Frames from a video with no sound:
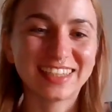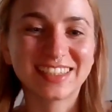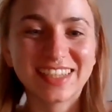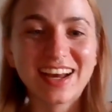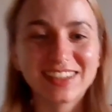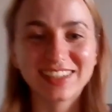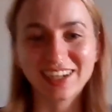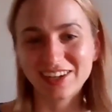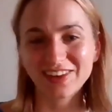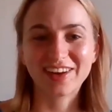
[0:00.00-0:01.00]
That's the
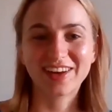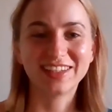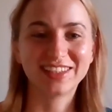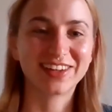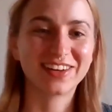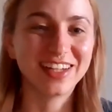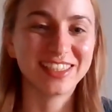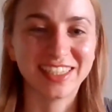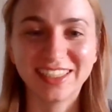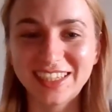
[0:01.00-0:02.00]
downside of going into yeah.
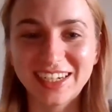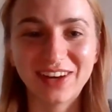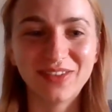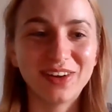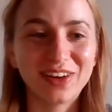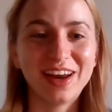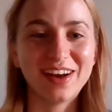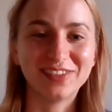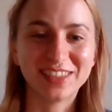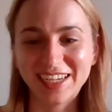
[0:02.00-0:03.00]
ecology and studying what you
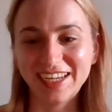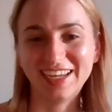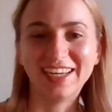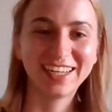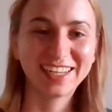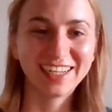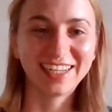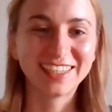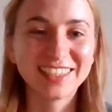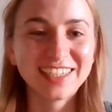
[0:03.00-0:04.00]
love, isn't it?